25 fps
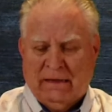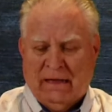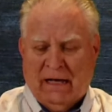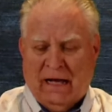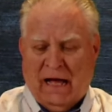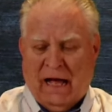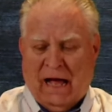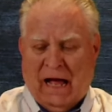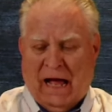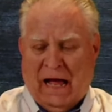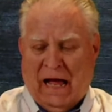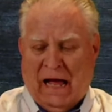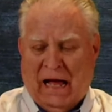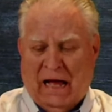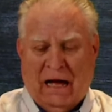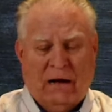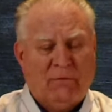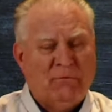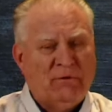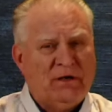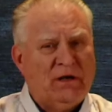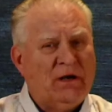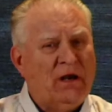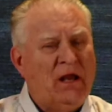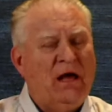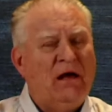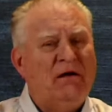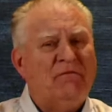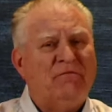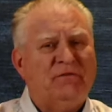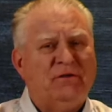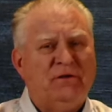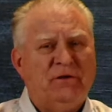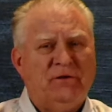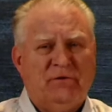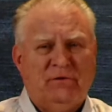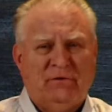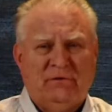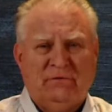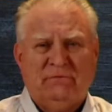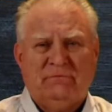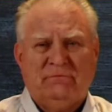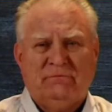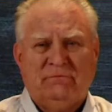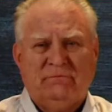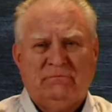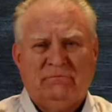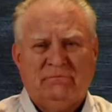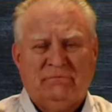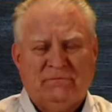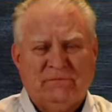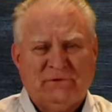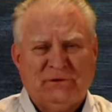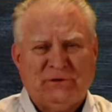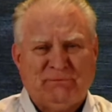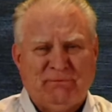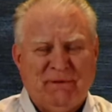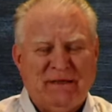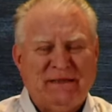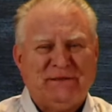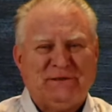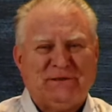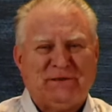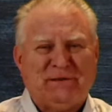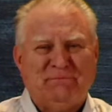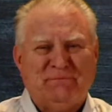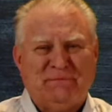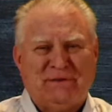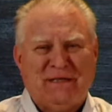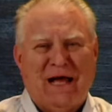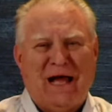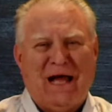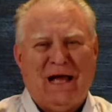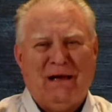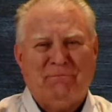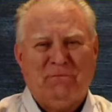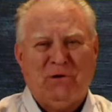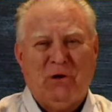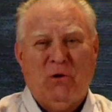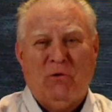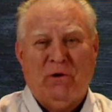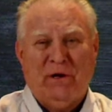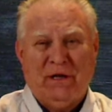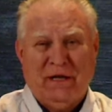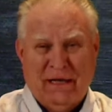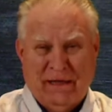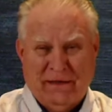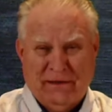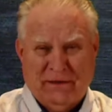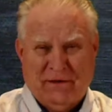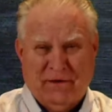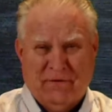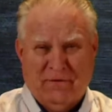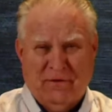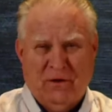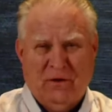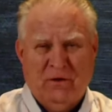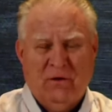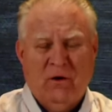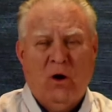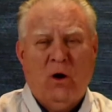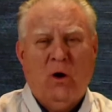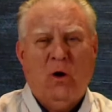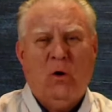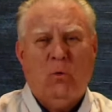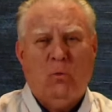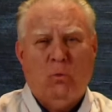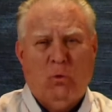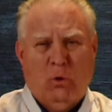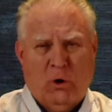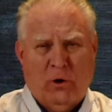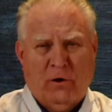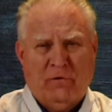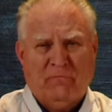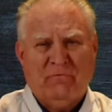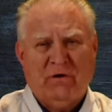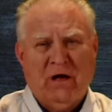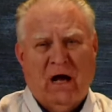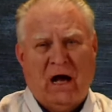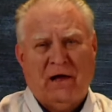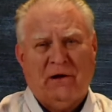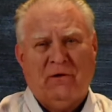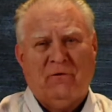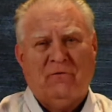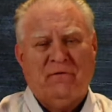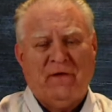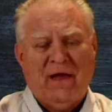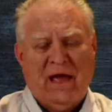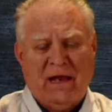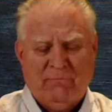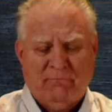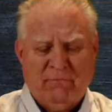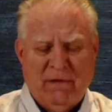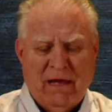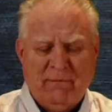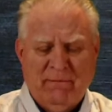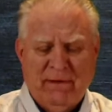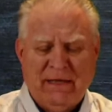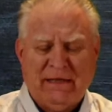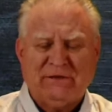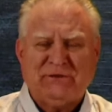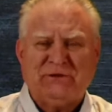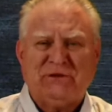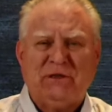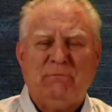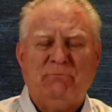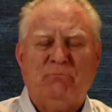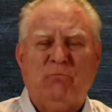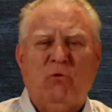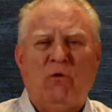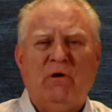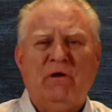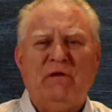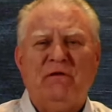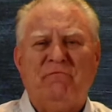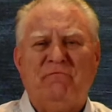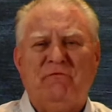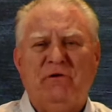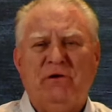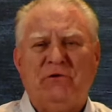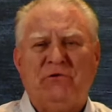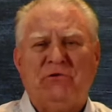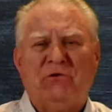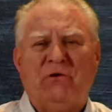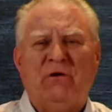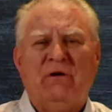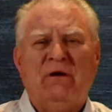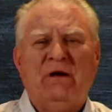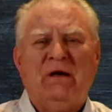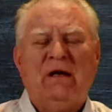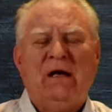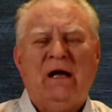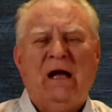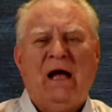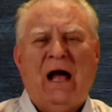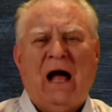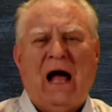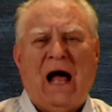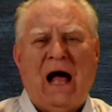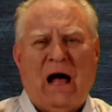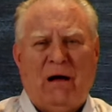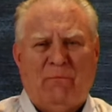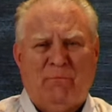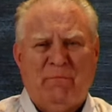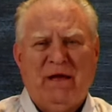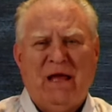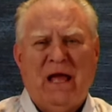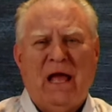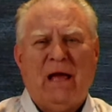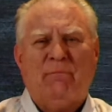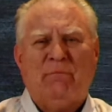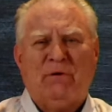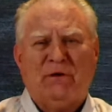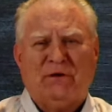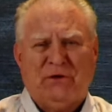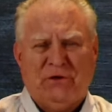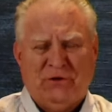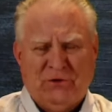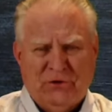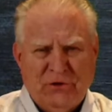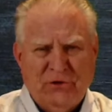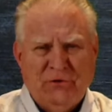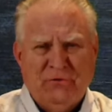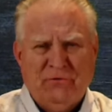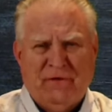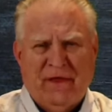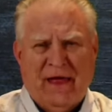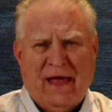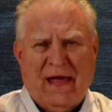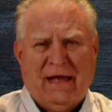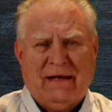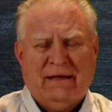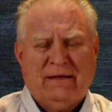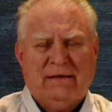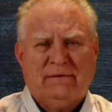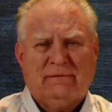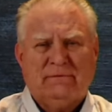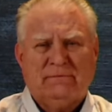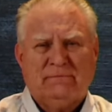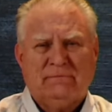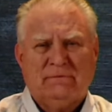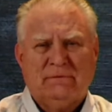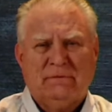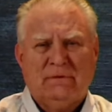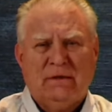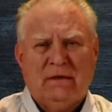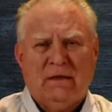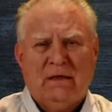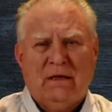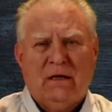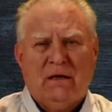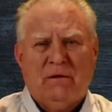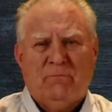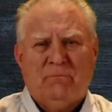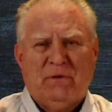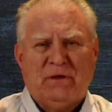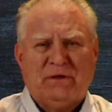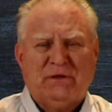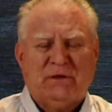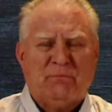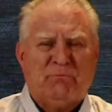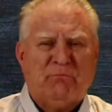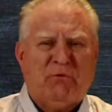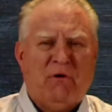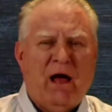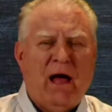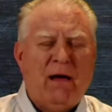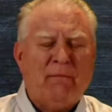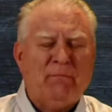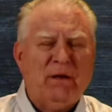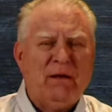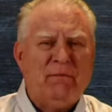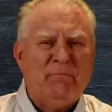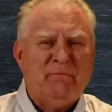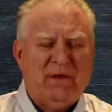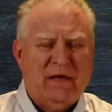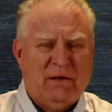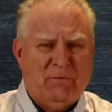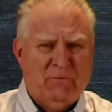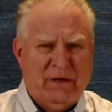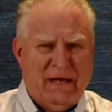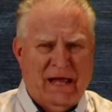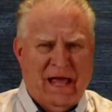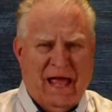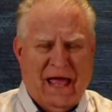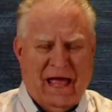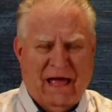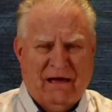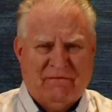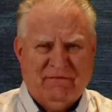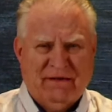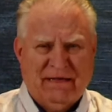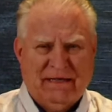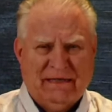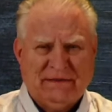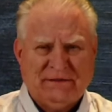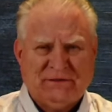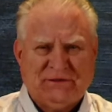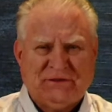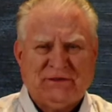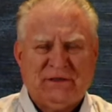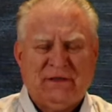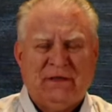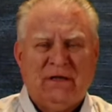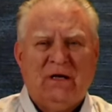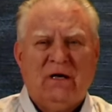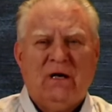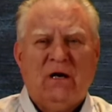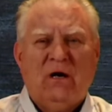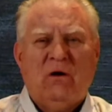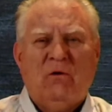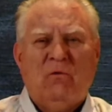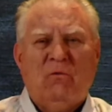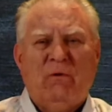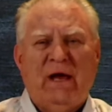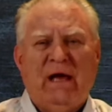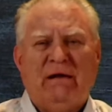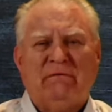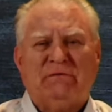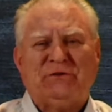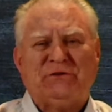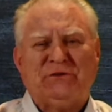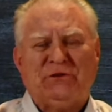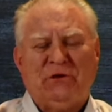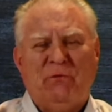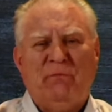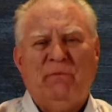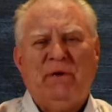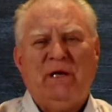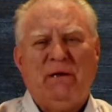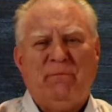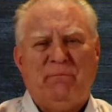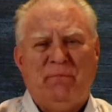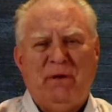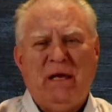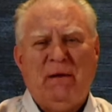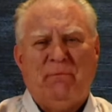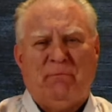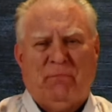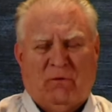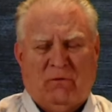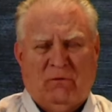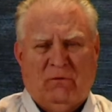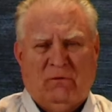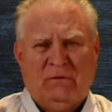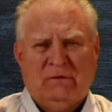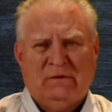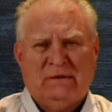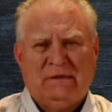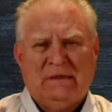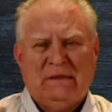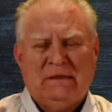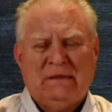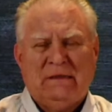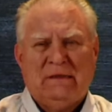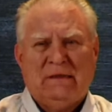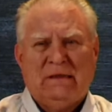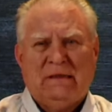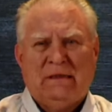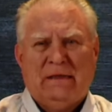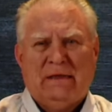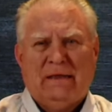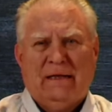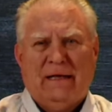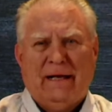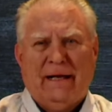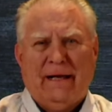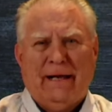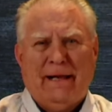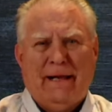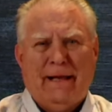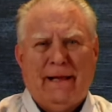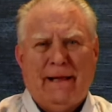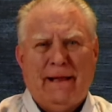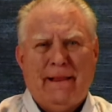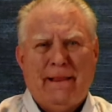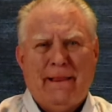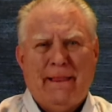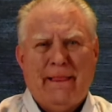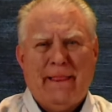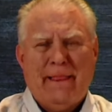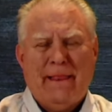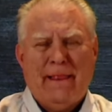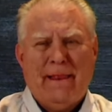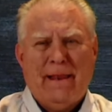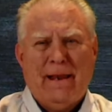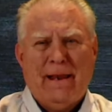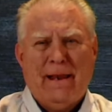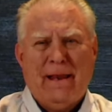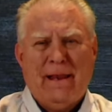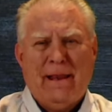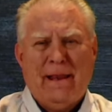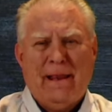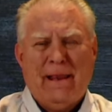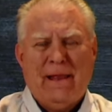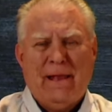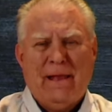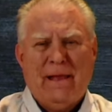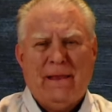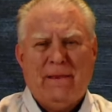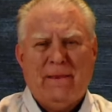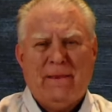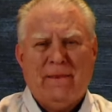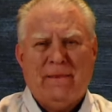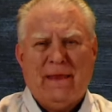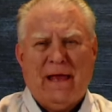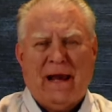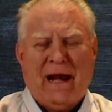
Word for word: I would love to spend some time going into the Word of God on that. Maybe at some point in the future, I'll be able to do that. But the problem that we have is we have so many people uh, that